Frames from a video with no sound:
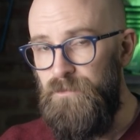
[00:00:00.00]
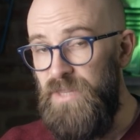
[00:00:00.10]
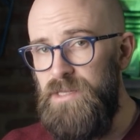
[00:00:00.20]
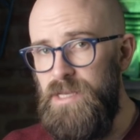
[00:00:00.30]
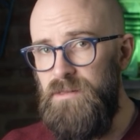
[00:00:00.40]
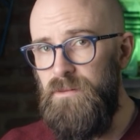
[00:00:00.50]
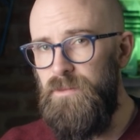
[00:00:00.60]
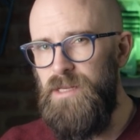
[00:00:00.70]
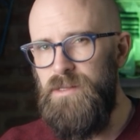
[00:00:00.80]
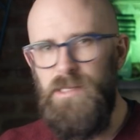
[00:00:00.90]
Indeed,
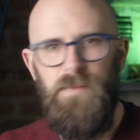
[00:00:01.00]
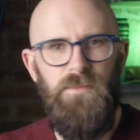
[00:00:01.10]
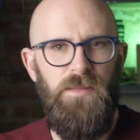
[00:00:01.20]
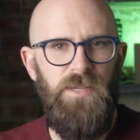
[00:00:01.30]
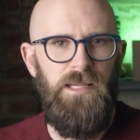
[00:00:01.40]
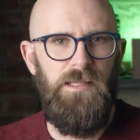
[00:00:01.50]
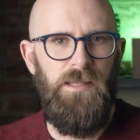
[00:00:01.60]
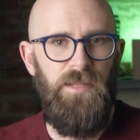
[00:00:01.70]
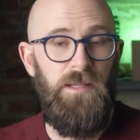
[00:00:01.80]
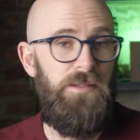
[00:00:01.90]
there seems to be something